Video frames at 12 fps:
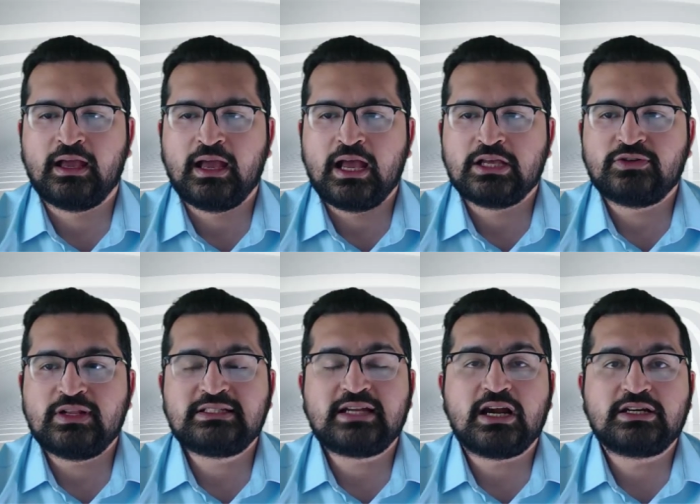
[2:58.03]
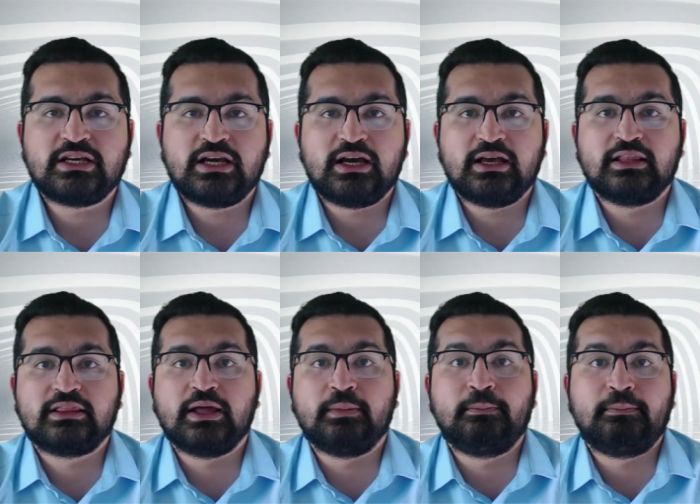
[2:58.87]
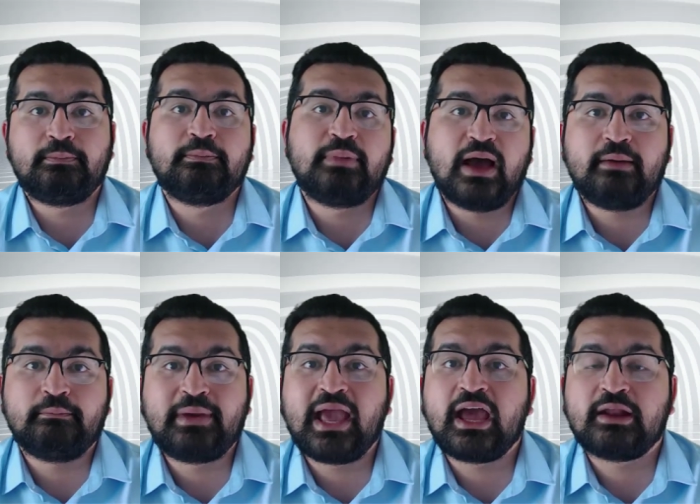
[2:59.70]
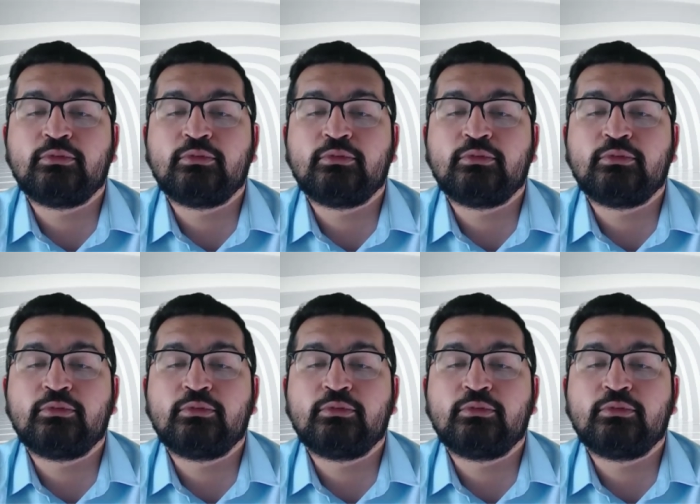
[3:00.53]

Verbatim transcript: So let's start the bare